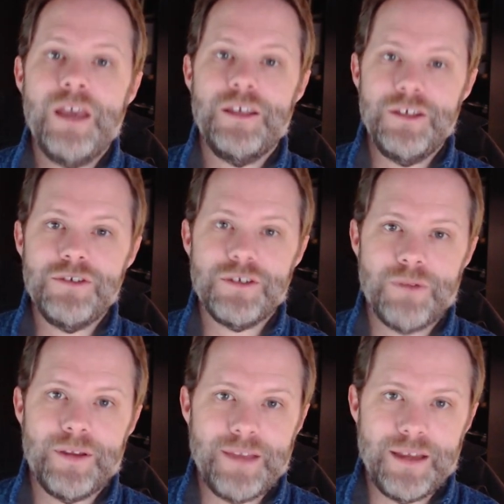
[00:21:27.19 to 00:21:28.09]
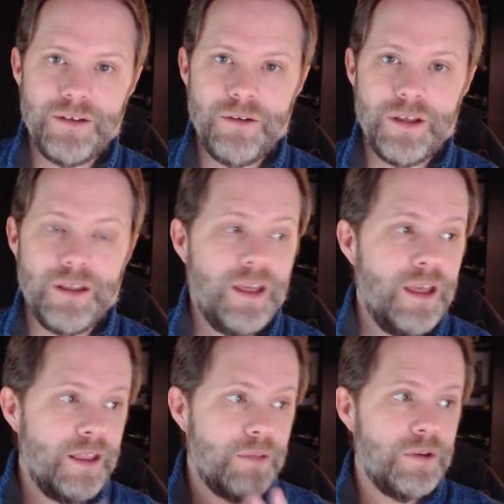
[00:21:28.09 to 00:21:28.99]
You just want that donut.
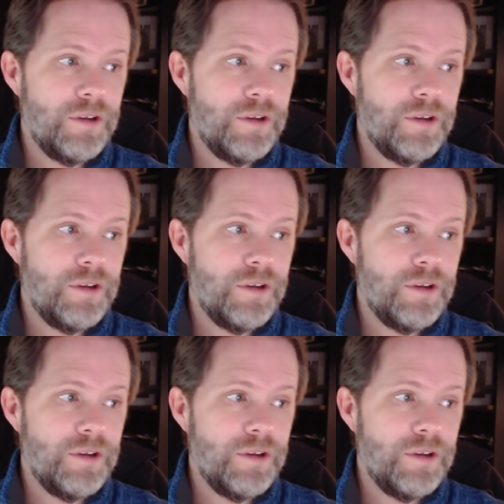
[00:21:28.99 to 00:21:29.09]
And when